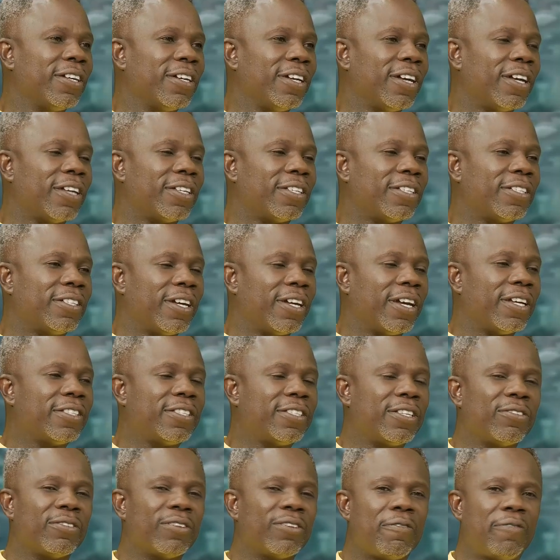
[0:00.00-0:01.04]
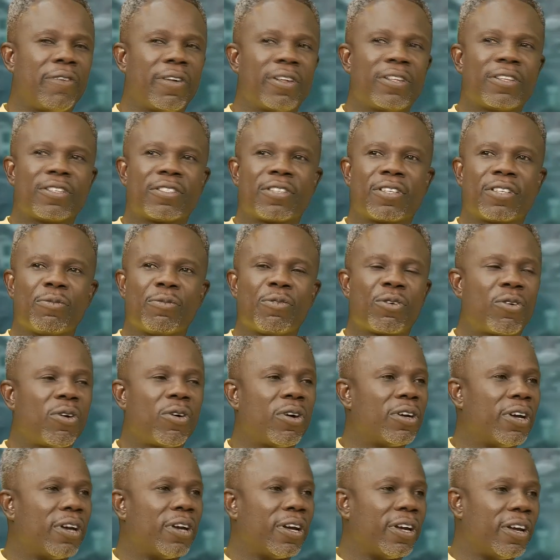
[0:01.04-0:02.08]
until your friend is saying, we
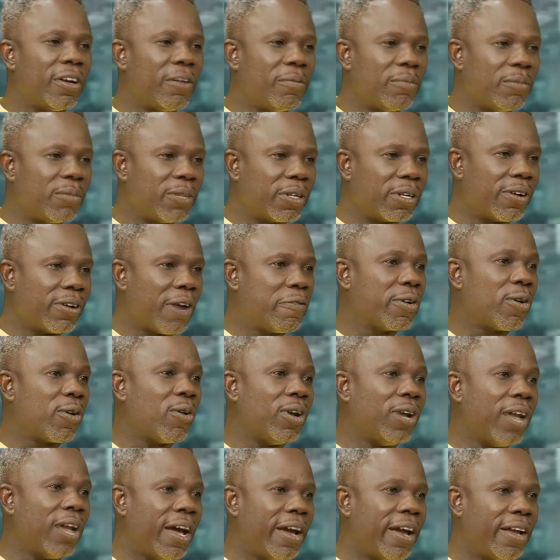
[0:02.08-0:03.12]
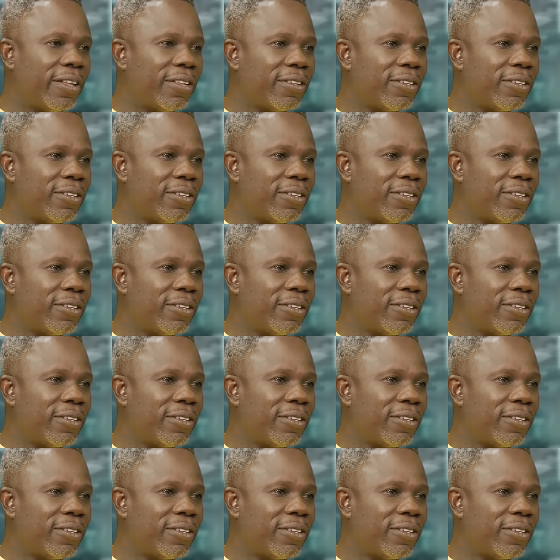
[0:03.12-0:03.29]
call graphic online.